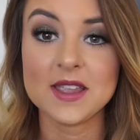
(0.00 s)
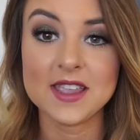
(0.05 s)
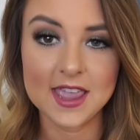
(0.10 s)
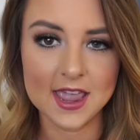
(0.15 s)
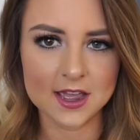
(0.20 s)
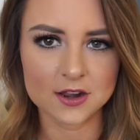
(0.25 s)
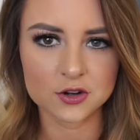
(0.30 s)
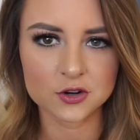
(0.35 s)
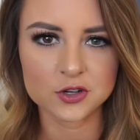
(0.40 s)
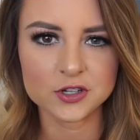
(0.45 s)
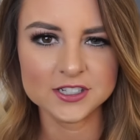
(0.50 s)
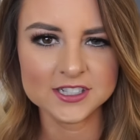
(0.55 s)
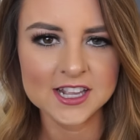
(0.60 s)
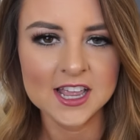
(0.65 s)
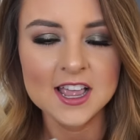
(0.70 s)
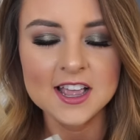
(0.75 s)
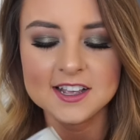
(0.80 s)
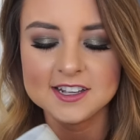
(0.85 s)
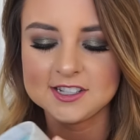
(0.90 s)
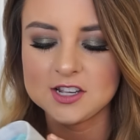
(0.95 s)
my candles.
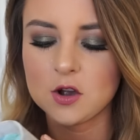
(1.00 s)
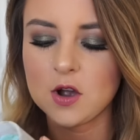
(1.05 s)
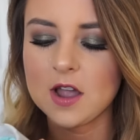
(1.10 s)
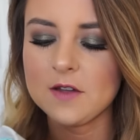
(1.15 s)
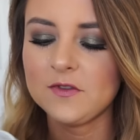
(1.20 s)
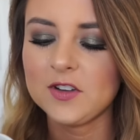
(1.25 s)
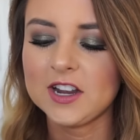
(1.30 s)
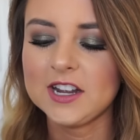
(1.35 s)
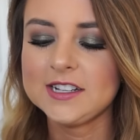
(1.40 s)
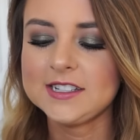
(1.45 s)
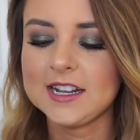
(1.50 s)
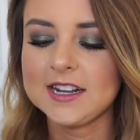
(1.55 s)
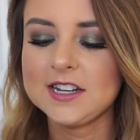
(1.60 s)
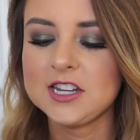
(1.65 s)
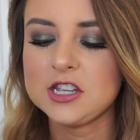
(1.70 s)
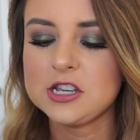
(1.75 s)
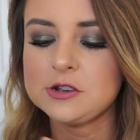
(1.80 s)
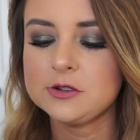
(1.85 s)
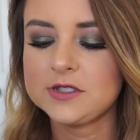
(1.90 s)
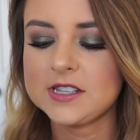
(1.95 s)
So I'm very excited
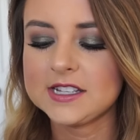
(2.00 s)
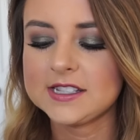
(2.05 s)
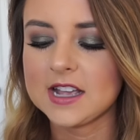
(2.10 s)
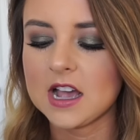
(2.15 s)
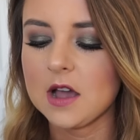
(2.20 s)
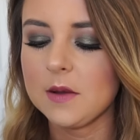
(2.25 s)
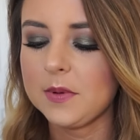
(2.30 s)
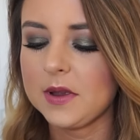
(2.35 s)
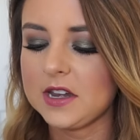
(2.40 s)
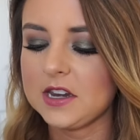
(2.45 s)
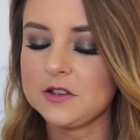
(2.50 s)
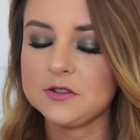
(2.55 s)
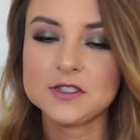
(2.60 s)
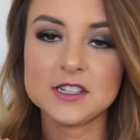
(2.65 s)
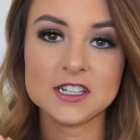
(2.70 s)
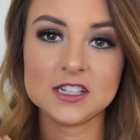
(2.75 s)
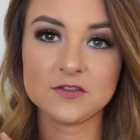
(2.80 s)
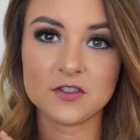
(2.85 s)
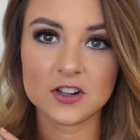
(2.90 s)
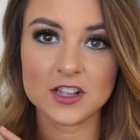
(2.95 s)
to use this up and use
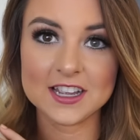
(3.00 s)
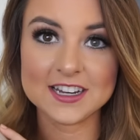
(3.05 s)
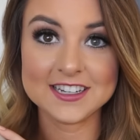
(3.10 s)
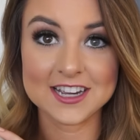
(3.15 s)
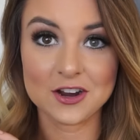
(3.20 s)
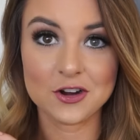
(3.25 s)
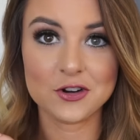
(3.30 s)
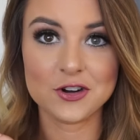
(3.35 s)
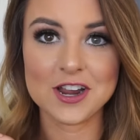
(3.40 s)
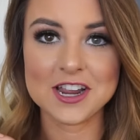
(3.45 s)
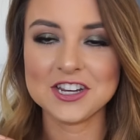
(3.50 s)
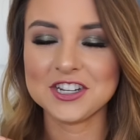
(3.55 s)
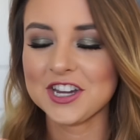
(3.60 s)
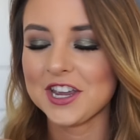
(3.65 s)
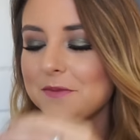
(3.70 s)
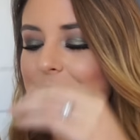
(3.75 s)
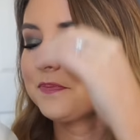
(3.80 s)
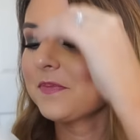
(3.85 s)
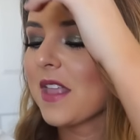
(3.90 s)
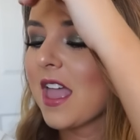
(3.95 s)
this for like
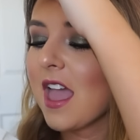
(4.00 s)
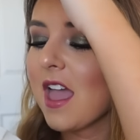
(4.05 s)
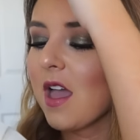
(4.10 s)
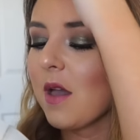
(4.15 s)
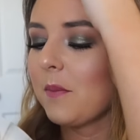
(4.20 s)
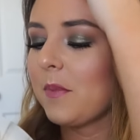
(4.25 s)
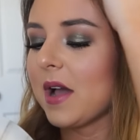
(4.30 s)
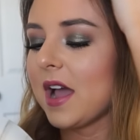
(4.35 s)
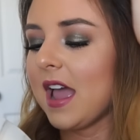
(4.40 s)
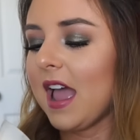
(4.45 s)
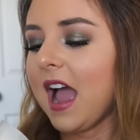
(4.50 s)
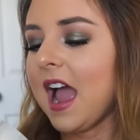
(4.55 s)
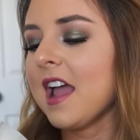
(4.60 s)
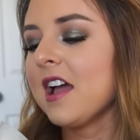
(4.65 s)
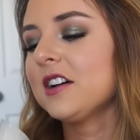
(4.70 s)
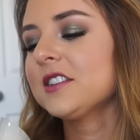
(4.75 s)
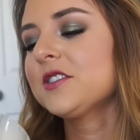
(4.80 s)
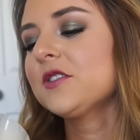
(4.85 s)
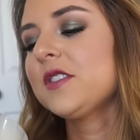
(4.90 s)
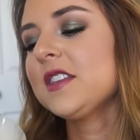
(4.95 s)
decoration. But
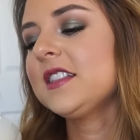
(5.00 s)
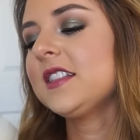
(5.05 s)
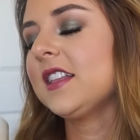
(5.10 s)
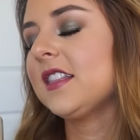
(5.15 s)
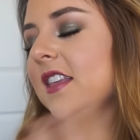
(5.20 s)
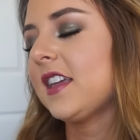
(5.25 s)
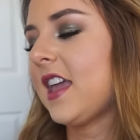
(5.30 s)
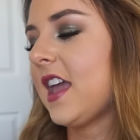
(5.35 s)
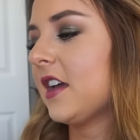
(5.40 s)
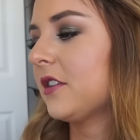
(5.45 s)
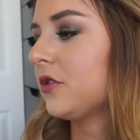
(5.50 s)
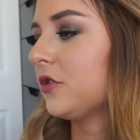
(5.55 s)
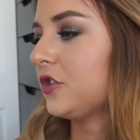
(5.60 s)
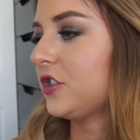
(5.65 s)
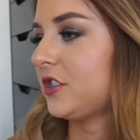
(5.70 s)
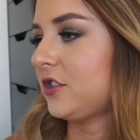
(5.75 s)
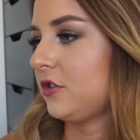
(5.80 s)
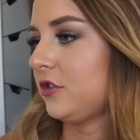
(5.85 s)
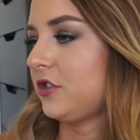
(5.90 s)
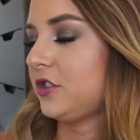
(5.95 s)
I also think that the candle
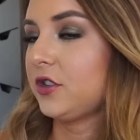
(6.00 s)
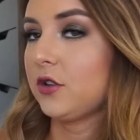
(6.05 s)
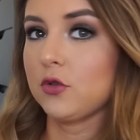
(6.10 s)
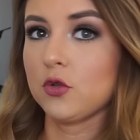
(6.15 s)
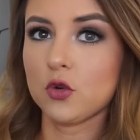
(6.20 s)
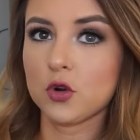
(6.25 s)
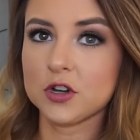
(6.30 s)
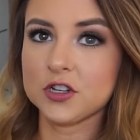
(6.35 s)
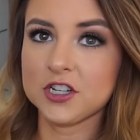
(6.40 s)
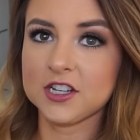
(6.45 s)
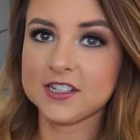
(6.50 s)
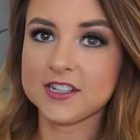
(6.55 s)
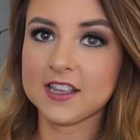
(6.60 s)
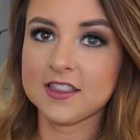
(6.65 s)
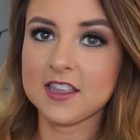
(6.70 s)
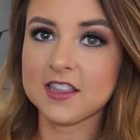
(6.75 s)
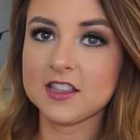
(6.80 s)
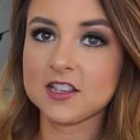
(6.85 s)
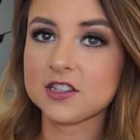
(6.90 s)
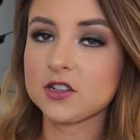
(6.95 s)
just looks so gorgeous.
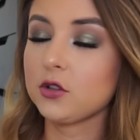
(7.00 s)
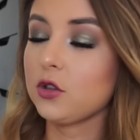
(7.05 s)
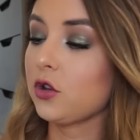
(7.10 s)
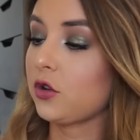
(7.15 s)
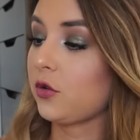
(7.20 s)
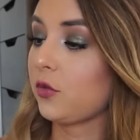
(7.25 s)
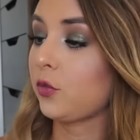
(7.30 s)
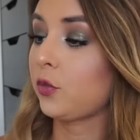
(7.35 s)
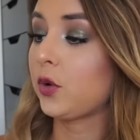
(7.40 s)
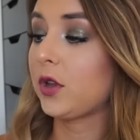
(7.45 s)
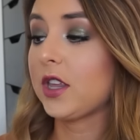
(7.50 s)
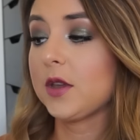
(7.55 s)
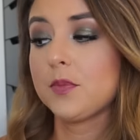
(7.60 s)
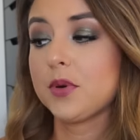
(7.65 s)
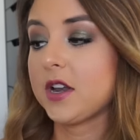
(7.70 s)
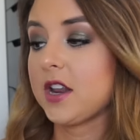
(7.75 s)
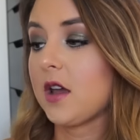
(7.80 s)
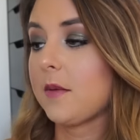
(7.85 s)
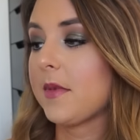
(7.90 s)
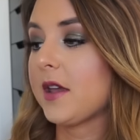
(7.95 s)
I think this will look really
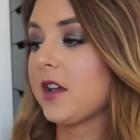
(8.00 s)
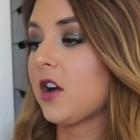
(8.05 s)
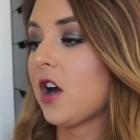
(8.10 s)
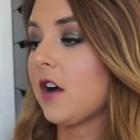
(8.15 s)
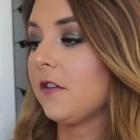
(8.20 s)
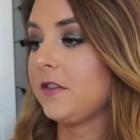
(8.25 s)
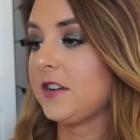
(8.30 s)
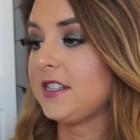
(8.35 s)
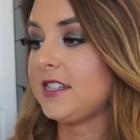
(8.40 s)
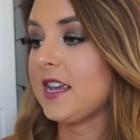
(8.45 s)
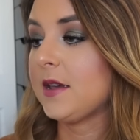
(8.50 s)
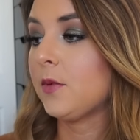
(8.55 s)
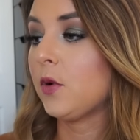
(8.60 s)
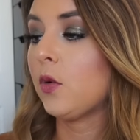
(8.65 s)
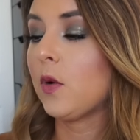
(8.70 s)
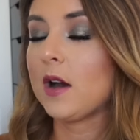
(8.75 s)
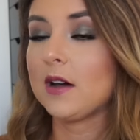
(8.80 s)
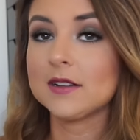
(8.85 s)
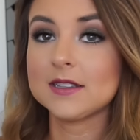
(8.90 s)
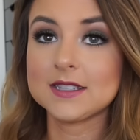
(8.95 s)
pretty on my coffee
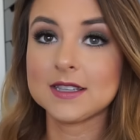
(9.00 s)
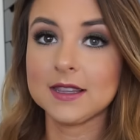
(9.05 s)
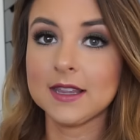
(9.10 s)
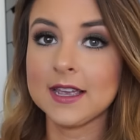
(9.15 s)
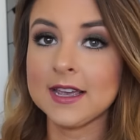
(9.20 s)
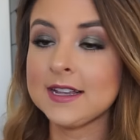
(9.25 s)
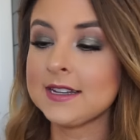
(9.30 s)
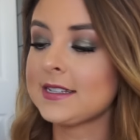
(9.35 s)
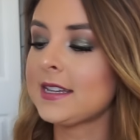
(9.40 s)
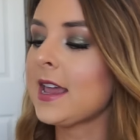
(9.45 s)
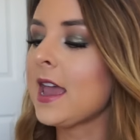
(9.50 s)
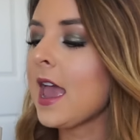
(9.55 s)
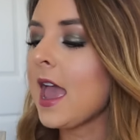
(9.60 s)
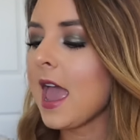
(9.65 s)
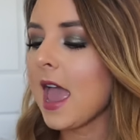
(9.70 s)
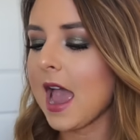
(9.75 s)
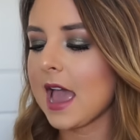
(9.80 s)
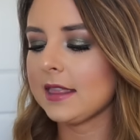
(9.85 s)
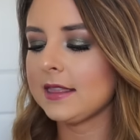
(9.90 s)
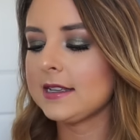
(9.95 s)
table while it's lit.
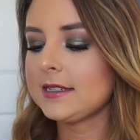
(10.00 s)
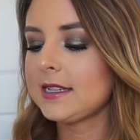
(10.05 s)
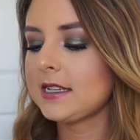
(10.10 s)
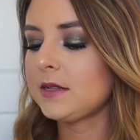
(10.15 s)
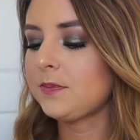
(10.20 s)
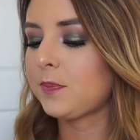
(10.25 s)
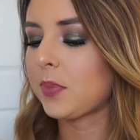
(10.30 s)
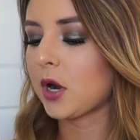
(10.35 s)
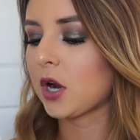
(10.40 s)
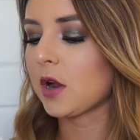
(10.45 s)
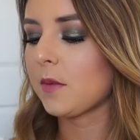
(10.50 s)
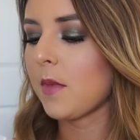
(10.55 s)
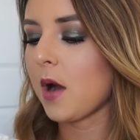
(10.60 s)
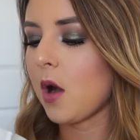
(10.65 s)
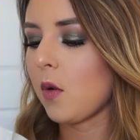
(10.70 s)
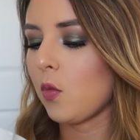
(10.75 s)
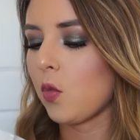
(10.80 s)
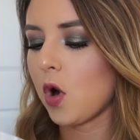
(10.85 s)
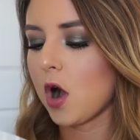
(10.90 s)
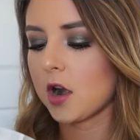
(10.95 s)
And this is
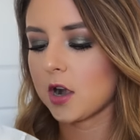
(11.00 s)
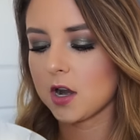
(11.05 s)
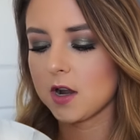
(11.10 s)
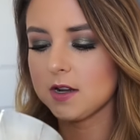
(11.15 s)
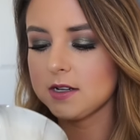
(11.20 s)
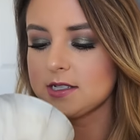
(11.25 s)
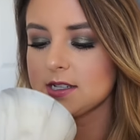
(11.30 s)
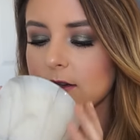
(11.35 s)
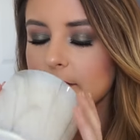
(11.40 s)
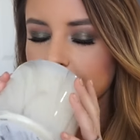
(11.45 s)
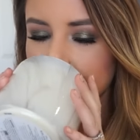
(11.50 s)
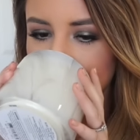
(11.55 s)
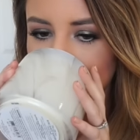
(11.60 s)
Bergamot Waters